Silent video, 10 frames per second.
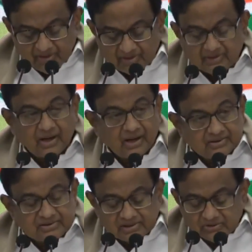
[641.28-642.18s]
The
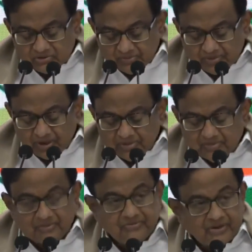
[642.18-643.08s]
answer to the problem
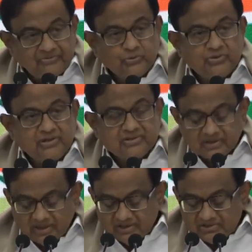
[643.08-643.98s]
of refugees
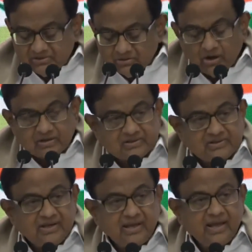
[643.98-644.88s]
is not
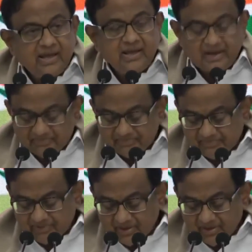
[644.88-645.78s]
CAA,
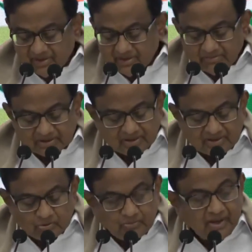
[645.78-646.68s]
but a
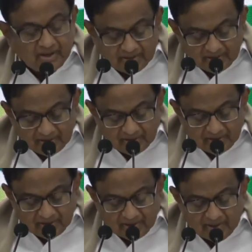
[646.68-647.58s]
humane
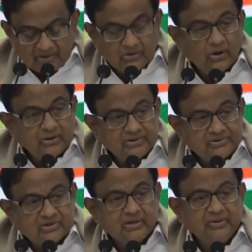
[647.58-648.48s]
and
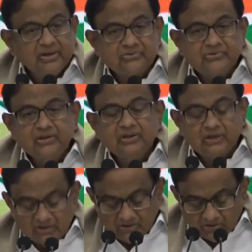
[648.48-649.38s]
non-discriminatory
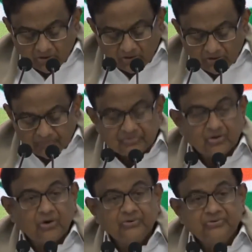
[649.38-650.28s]
law
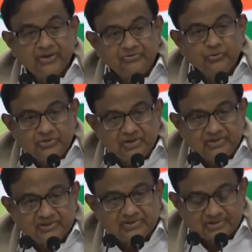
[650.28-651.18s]
on
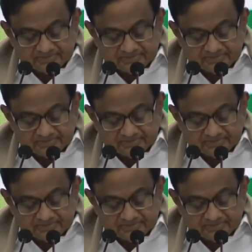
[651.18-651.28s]
refugees.